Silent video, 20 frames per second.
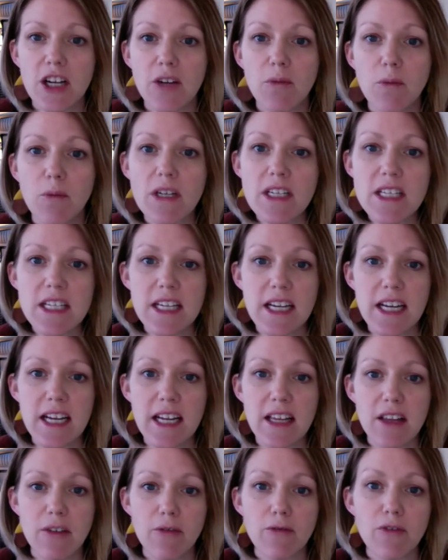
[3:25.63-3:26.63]
we see
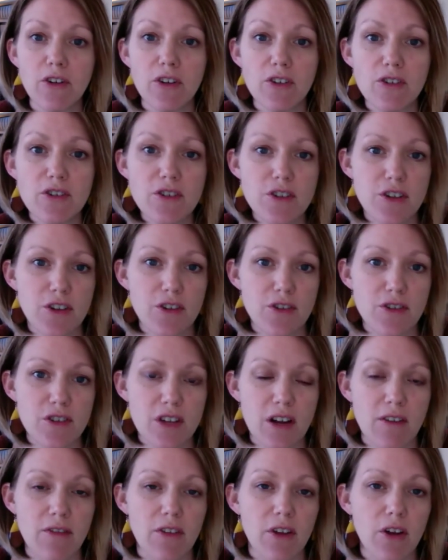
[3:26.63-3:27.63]
the first use
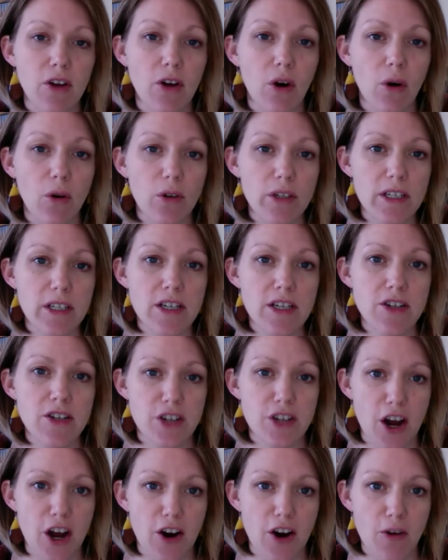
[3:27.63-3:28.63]
of the Golden
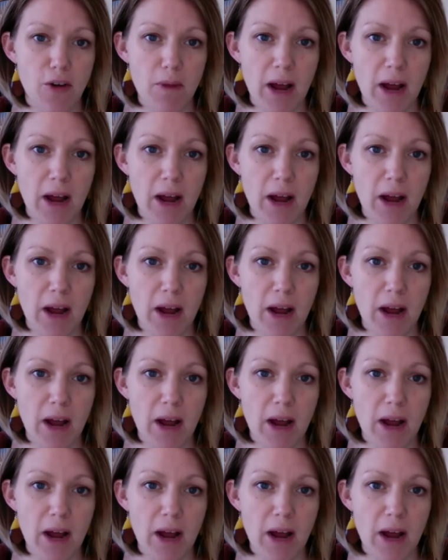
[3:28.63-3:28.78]
Dome